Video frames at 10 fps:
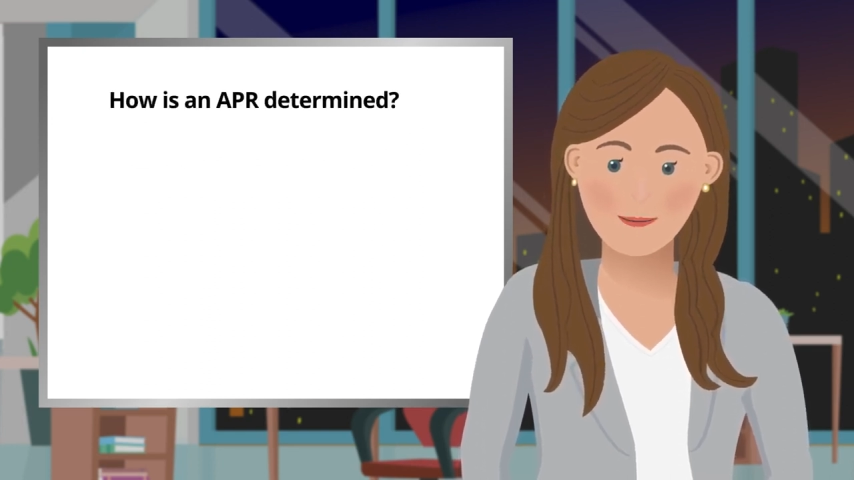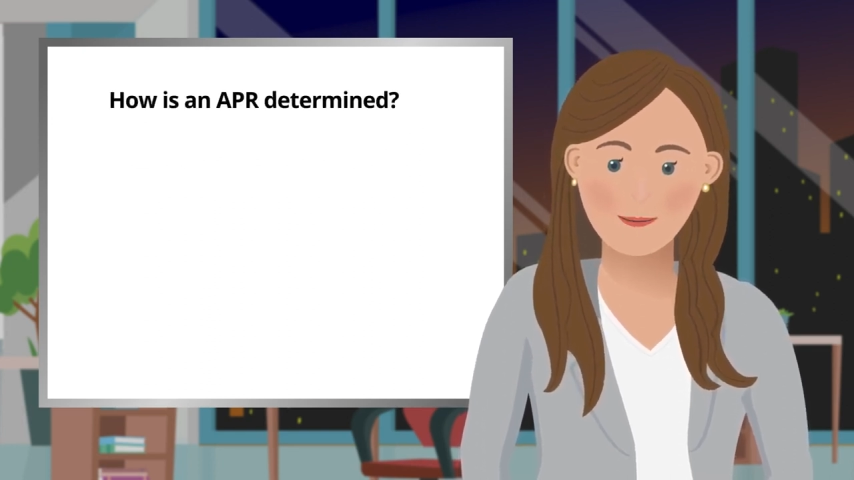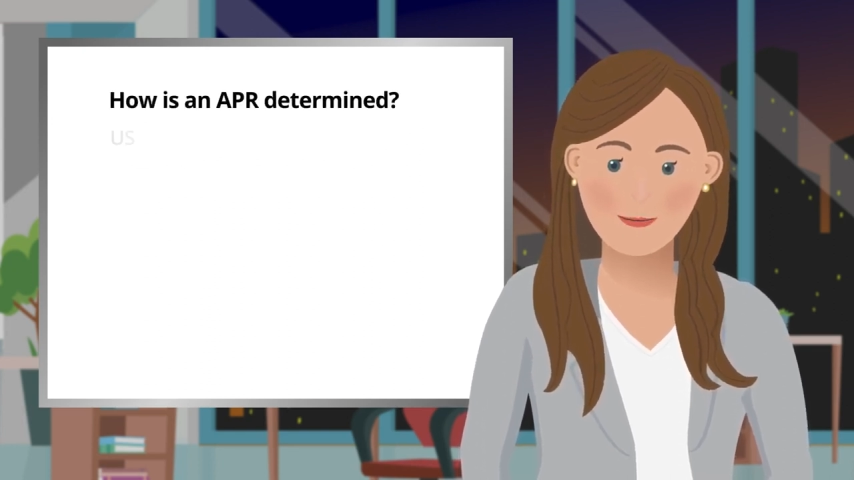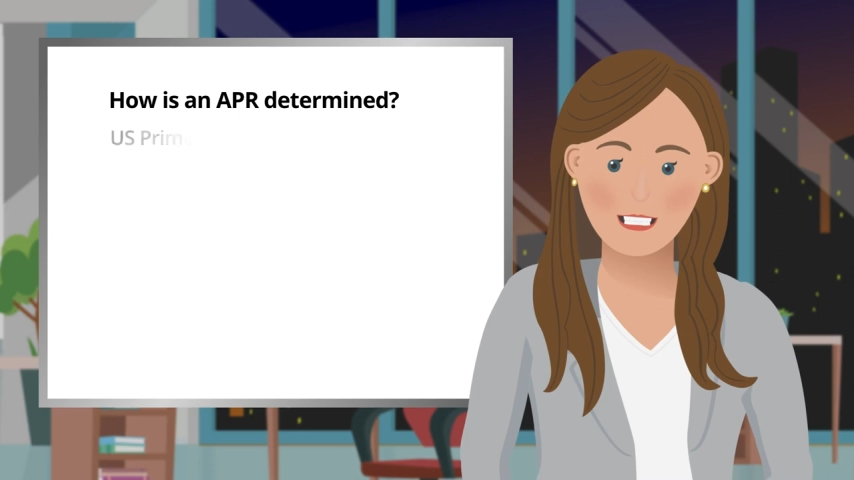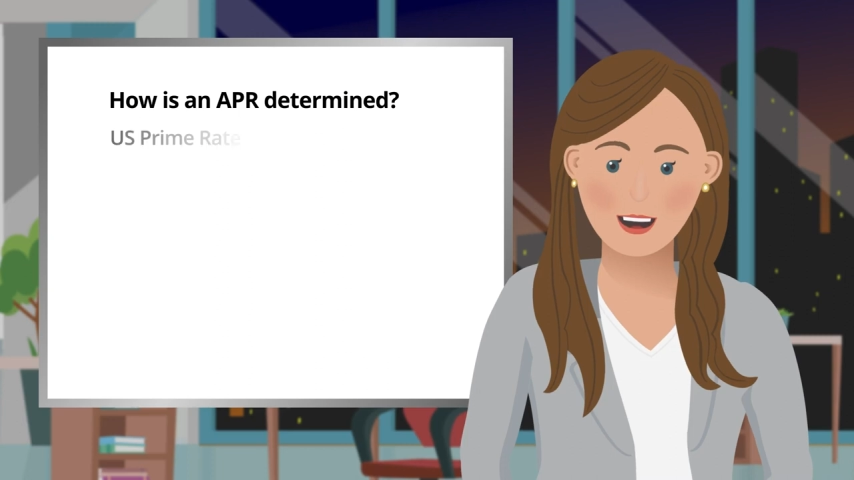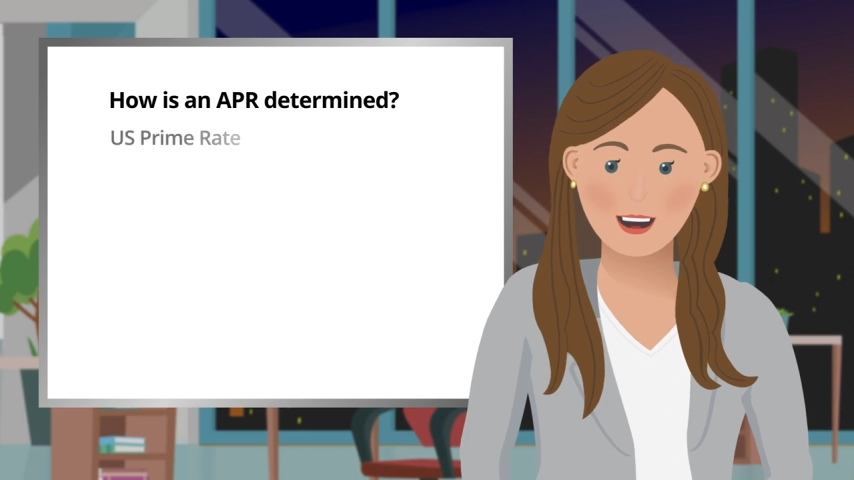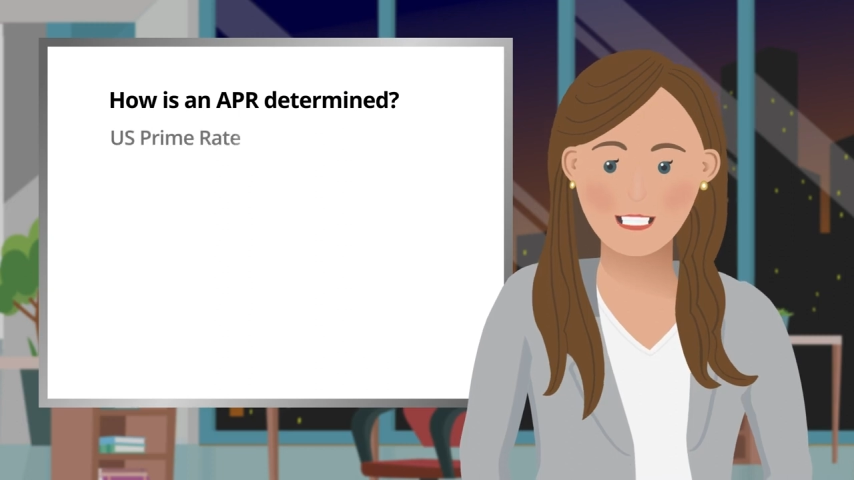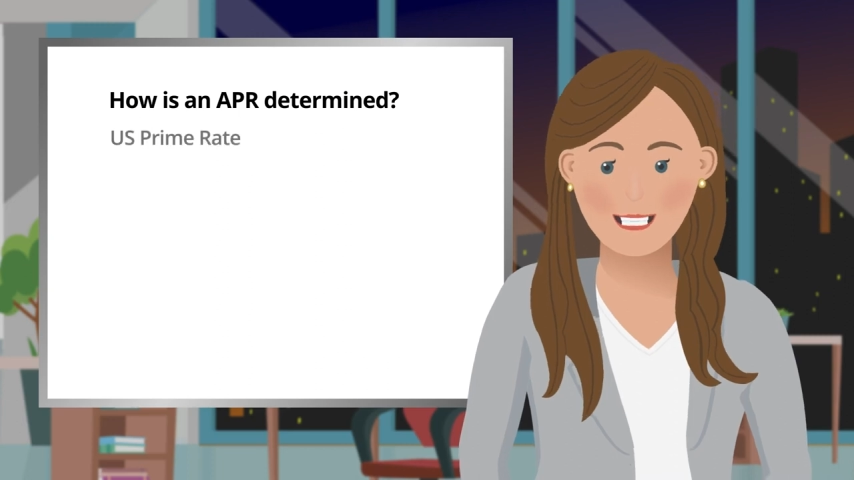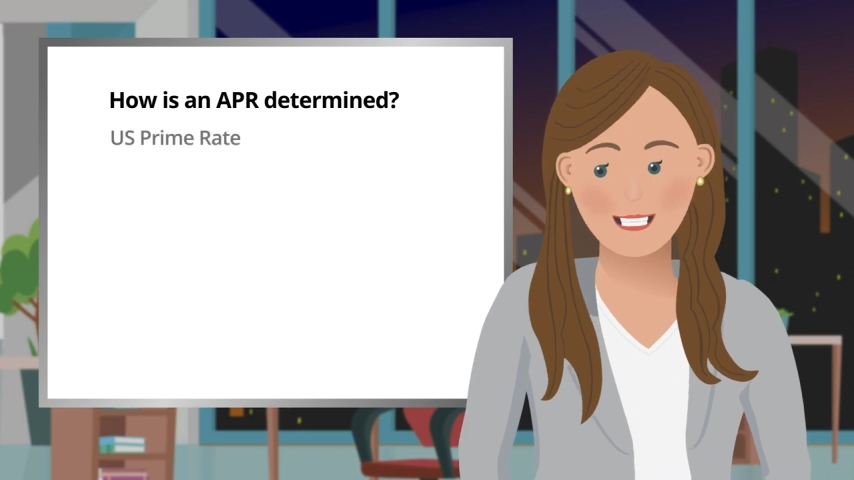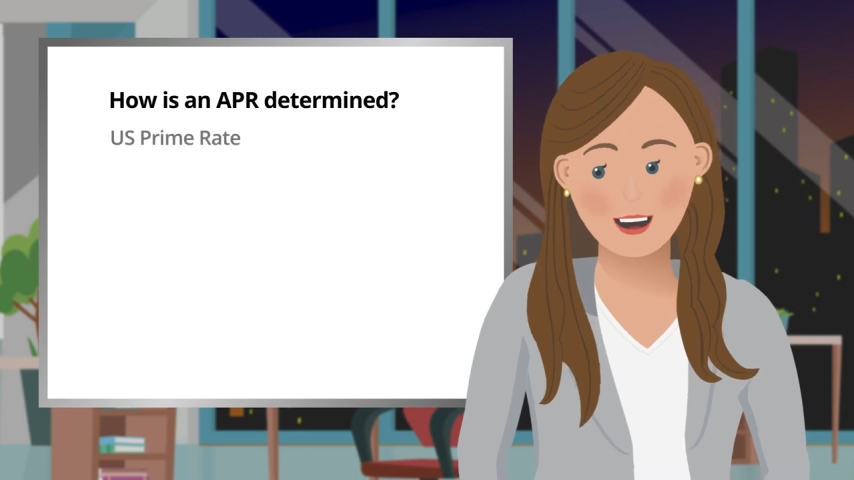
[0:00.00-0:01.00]
such as the
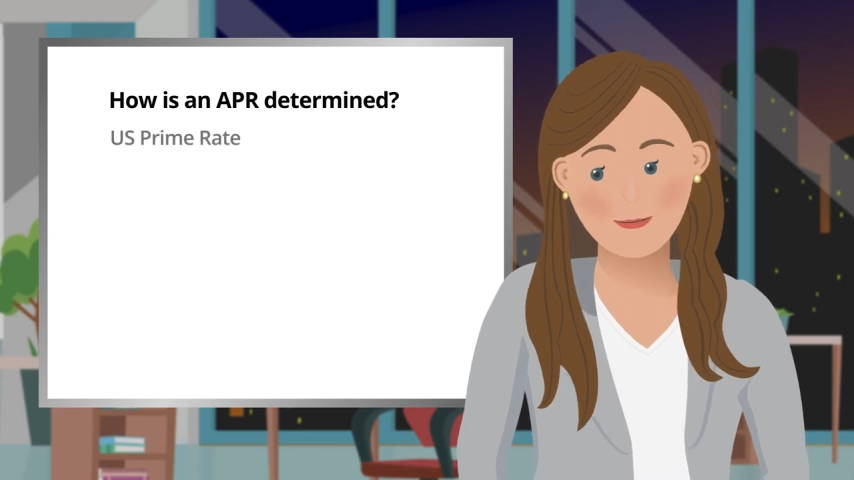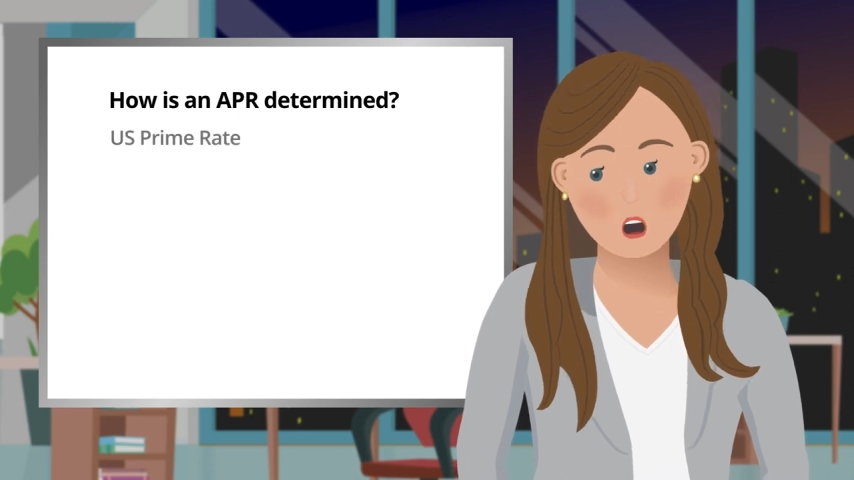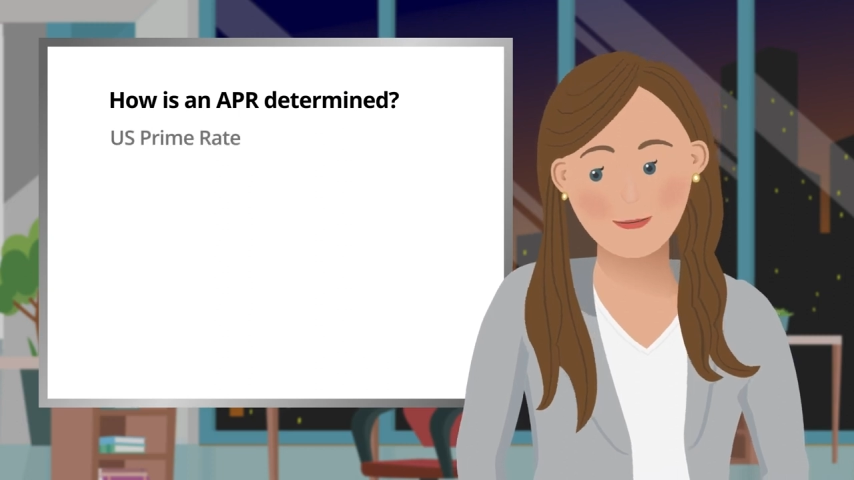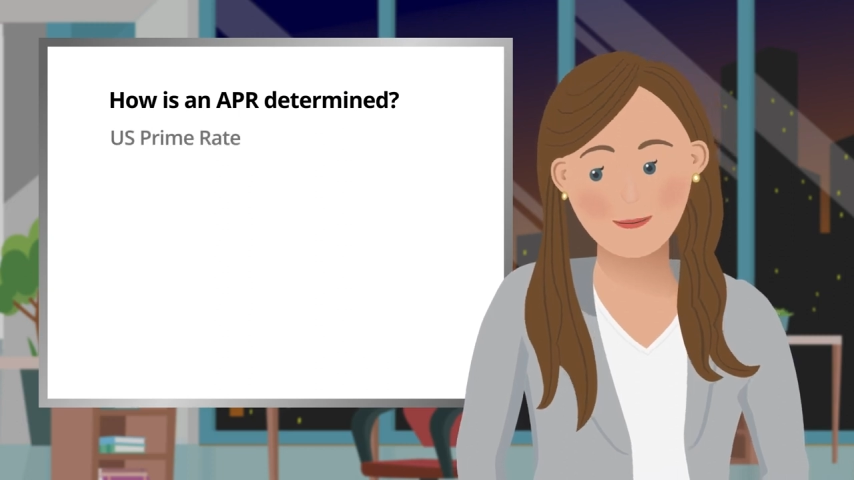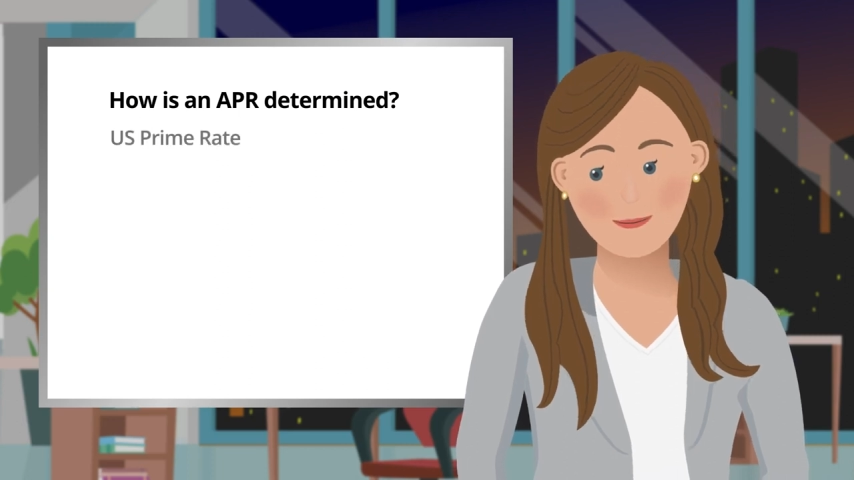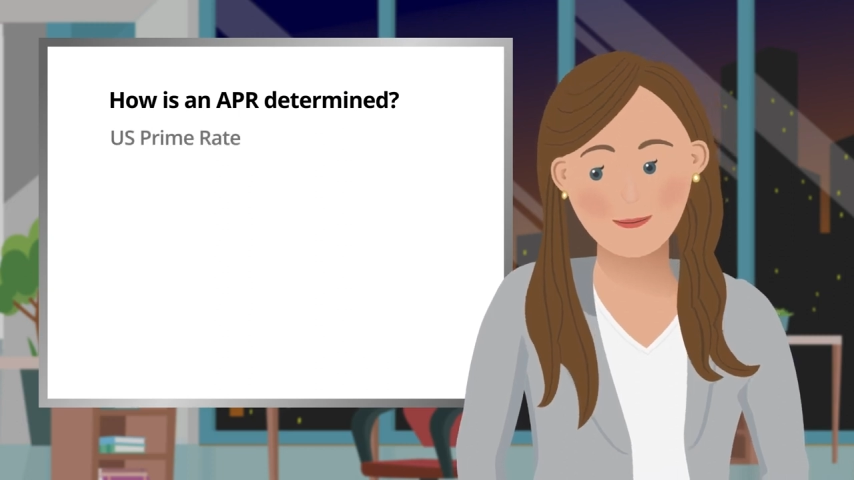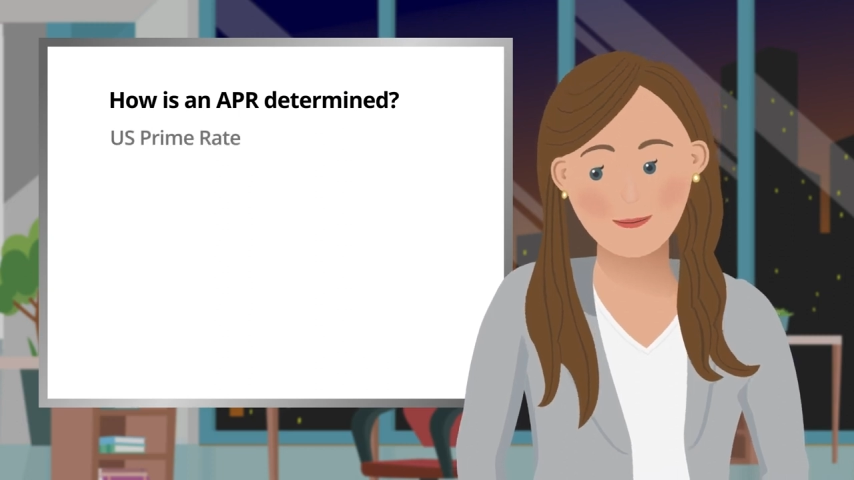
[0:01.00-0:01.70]
U.S. prime rate.